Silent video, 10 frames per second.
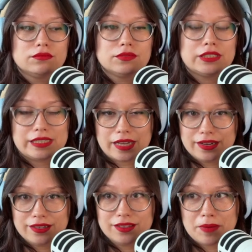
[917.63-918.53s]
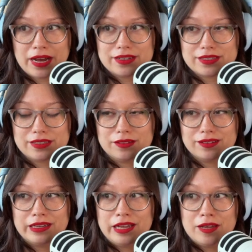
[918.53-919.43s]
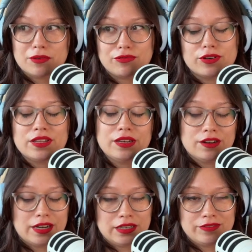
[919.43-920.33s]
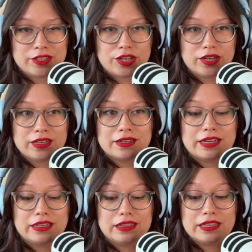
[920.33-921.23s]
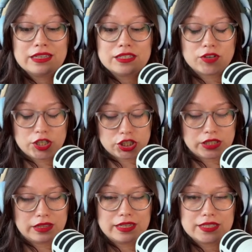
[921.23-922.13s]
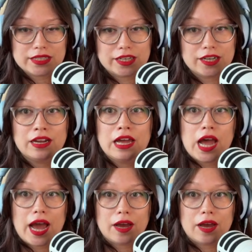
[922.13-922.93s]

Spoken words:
deciding the magazine before the year had even started. And in this version, this year, I